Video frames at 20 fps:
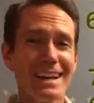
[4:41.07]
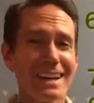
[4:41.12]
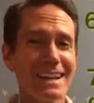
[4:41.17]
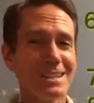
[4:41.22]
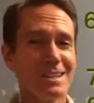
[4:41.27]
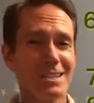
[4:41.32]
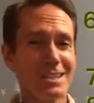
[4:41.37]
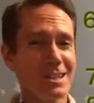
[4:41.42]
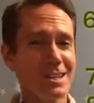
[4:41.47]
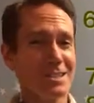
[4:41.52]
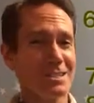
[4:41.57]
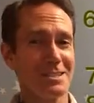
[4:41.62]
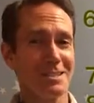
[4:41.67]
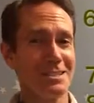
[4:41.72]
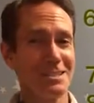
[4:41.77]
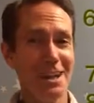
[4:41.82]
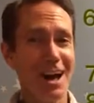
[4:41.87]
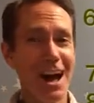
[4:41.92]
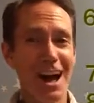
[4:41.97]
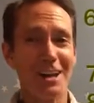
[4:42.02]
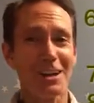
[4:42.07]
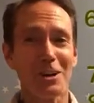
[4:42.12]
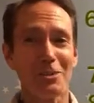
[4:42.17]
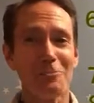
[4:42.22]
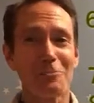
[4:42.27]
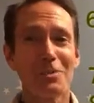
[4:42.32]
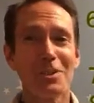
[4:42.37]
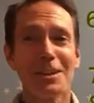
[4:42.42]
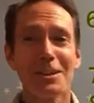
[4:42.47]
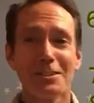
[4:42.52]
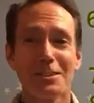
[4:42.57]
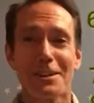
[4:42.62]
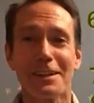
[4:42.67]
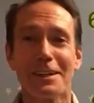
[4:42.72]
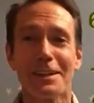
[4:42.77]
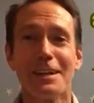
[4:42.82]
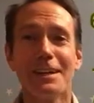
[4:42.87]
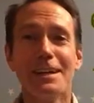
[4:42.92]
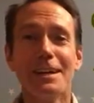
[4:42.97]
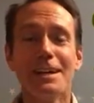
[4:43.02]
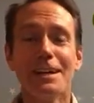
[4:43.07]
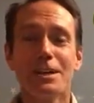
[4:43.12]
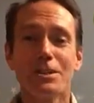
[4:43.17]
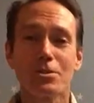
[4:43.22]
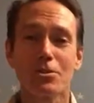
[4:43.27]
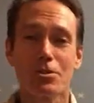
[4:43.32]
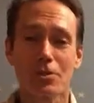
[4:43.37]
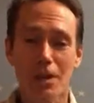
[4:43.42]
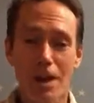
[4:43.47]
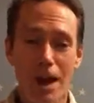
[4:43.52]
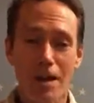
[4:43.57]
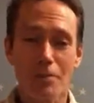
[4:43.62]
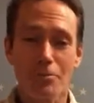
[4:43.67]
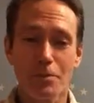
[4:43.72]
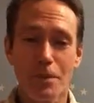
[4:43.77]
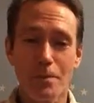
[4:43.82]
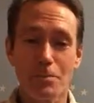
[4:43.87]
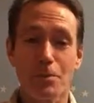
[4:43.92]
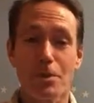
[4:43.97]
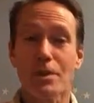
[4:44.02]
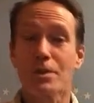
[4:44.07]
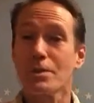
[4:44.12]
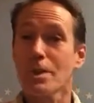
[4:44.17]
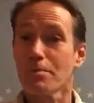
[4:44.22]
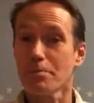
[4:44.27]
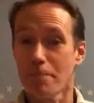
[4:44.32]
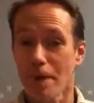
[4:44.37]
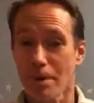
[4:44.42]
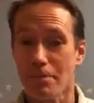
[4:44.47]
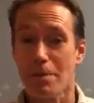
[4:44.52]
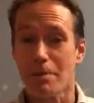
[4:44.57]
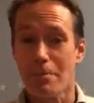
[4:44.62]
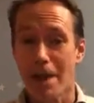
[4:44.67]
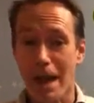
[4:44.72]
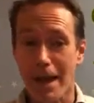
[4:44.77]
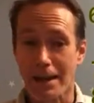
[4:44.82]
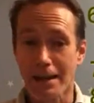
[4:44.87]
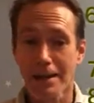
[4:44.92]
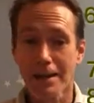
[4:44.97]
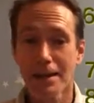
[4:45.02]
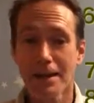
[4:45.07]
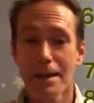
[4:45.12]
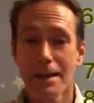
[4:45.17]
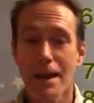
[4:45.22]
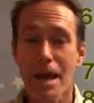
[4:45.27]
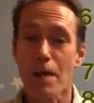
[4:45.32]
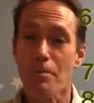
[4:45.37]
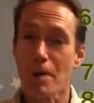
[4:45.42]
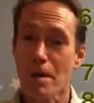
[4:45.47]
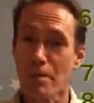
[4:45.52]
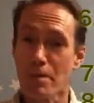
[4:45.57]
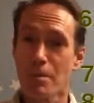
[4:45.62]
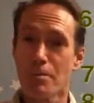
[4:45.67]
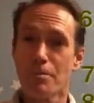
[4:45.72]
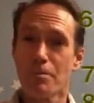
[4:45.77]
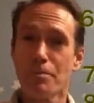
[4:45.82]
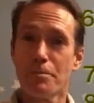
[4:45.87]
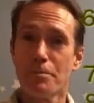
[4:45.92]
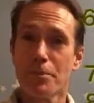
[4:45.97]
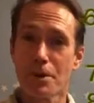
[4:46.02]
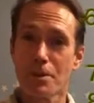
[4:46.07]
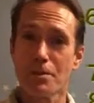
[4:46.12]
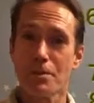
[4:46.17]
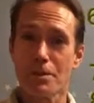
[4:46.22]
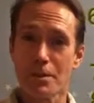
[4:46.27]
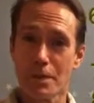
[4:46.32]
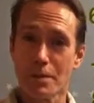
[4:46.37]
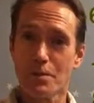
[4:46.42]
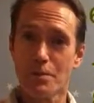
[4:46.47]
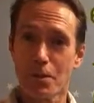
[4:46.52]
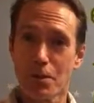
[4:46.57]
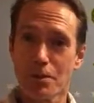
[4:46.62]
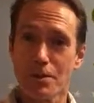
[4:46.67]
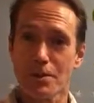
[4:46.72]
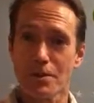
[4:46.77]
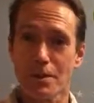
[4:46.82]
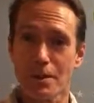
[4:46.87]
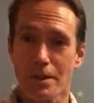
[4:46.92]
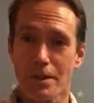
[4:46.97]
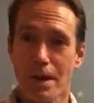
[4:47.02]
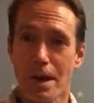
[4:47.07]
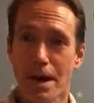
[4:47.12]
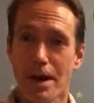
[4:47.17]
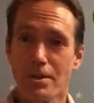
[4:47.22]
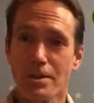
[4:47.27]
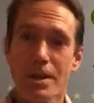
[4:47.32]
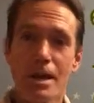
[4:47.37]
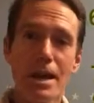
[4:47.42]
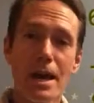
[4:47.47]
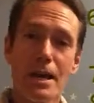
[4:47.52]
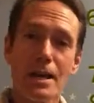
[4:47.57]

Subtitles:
it's just not appealing to a lot of people, except maybe the bank and maybe the person that's purchasing the house.